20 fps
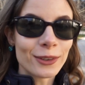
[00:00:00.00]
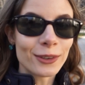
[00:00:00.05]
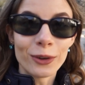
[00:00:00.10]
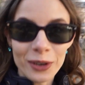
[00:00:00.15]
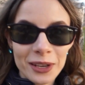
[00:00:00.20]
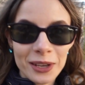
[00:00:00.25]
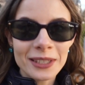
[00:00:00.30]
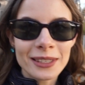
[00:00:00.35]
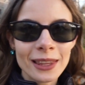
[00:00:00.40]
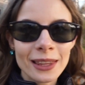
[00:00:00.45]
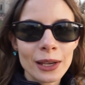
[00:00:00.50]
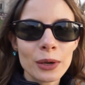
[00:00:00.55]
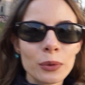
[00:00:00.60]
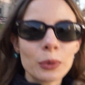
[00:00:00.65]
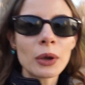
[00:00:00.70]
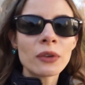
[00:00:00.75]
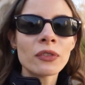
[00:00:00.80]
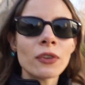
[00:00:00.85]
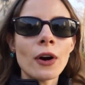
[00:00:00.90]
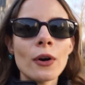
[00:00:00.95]
Honestly,
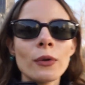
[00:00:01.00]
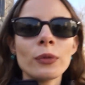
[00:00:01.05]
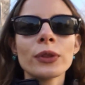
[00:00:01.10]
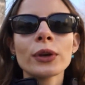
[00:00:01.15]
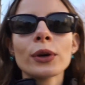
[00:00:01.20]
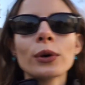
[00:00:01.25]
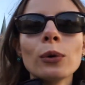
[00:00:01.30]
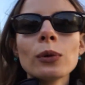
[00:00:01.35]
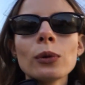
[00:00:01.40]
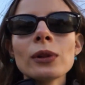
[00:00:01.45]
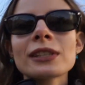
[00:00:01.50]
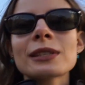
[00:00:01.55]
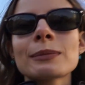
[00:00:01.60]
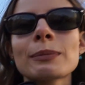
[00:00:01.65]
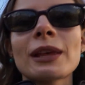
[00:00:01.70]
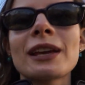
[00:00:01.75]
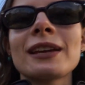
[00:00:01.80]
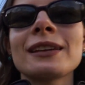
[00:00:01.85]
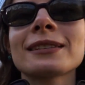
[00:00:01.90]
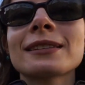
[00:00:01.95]
we found the coolest
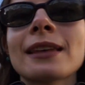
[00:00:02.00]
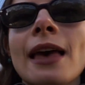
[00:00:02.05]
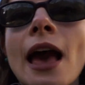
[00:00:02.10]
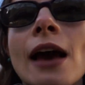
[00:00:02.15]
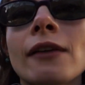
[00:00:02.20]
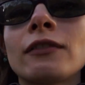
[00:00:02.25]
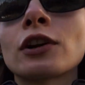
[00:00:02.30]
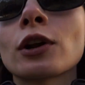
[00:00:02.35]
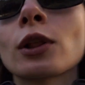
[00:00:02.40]
place ever.